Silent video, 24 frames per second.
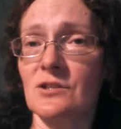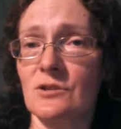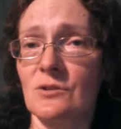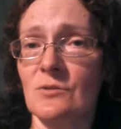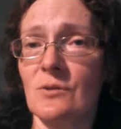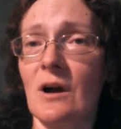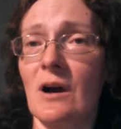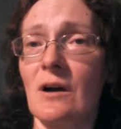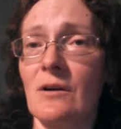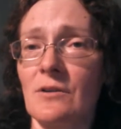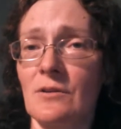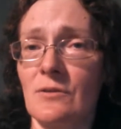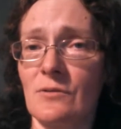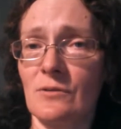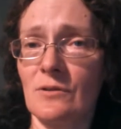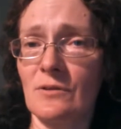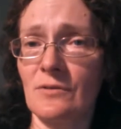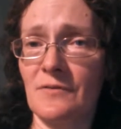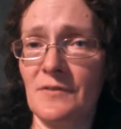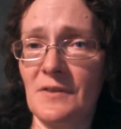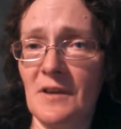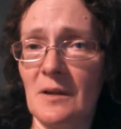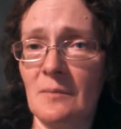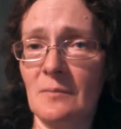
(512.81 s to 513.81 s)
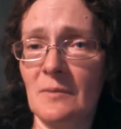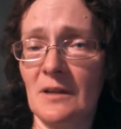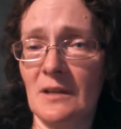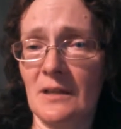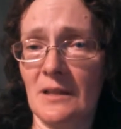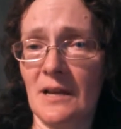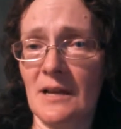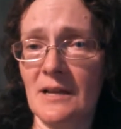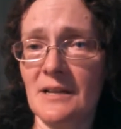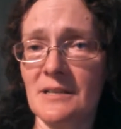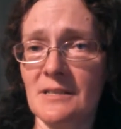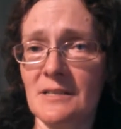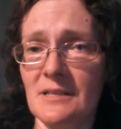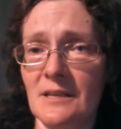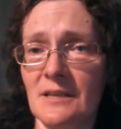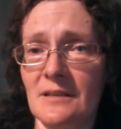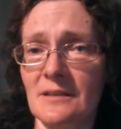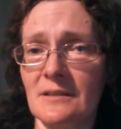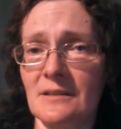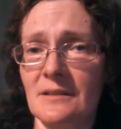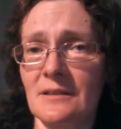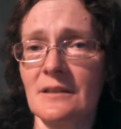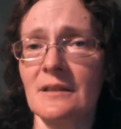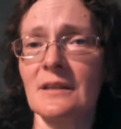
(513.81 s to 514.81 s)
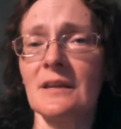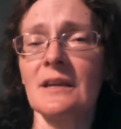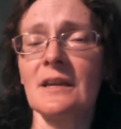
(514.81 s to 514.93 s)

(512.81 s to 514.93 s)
to how your family likes it.